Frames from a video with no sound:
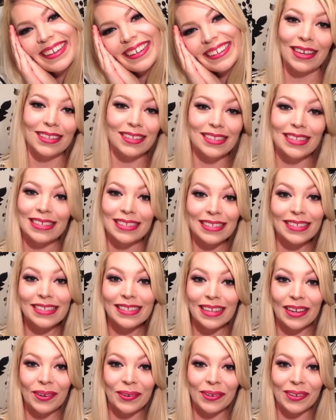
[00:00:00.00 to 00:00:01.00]
It doesn't
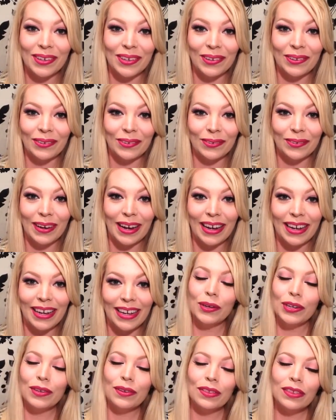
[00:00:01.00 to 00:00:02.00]
sound cute,
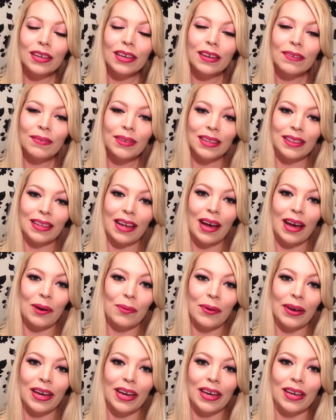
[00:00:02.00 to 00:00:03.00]
right? When you think of it that
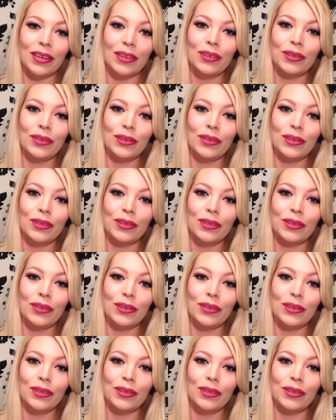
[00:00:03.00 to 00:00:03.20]
way,